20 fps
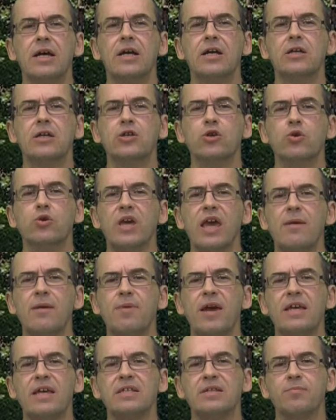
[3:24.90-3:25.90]

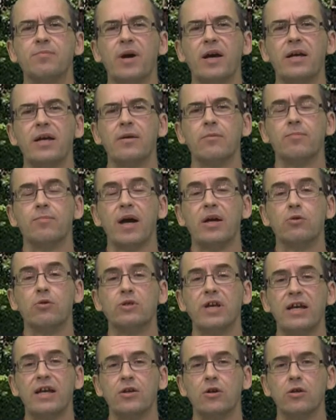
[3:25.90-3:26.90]
UK-based
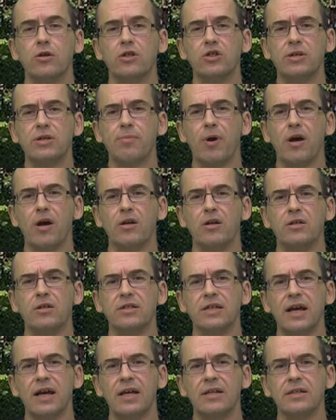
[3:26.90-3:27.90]
biotechnology partners,
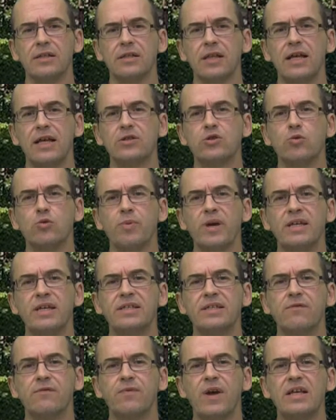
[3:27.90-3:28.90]
and the
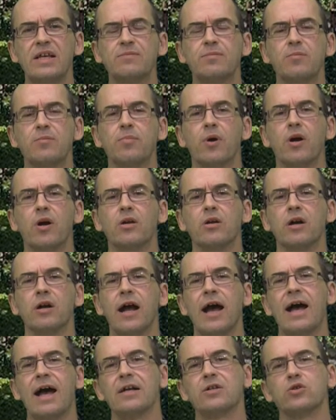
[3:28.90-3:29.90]
Glasgow-based investment partner
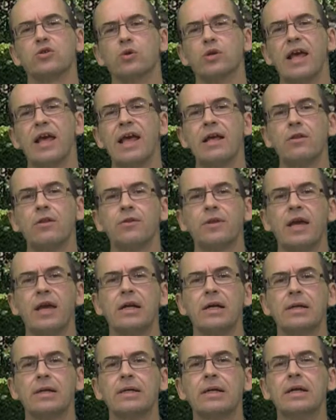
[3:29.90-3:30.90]
Axon
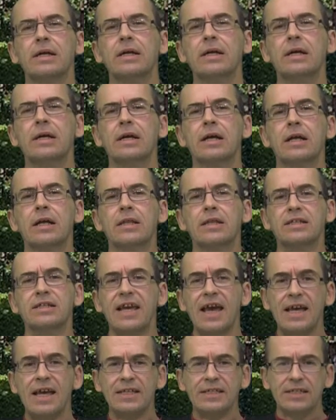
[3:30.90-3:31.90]
Healthcare. The
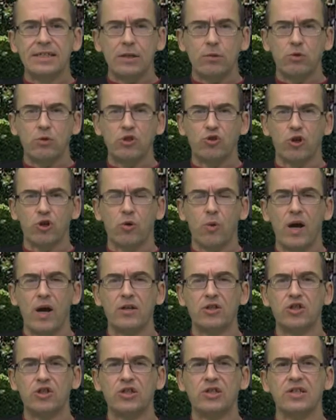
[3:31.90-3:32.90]
test, which
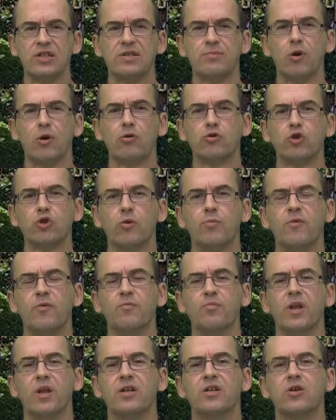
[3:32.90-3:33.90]
requires just a small drop
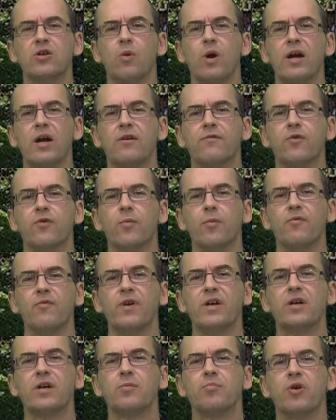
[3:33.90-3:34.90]
of blood acquired from a
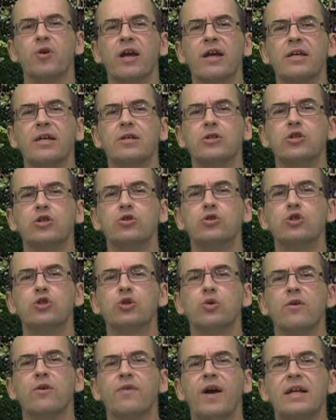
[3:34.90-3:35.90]
finger prick, should
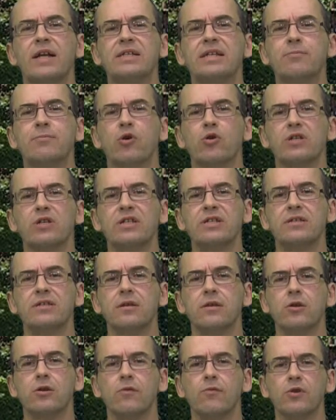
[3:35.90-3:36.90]
show if antibodies
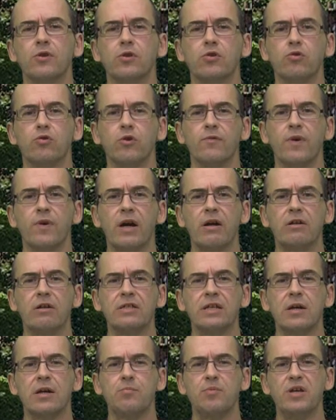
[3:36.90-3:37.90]
to the novel
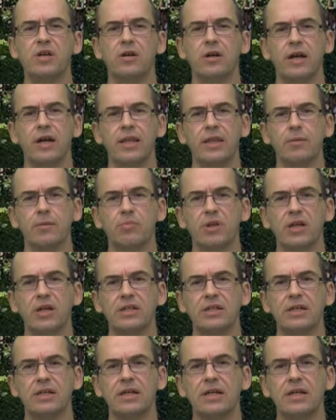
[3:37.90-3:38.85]
coronavirus appear in the blood.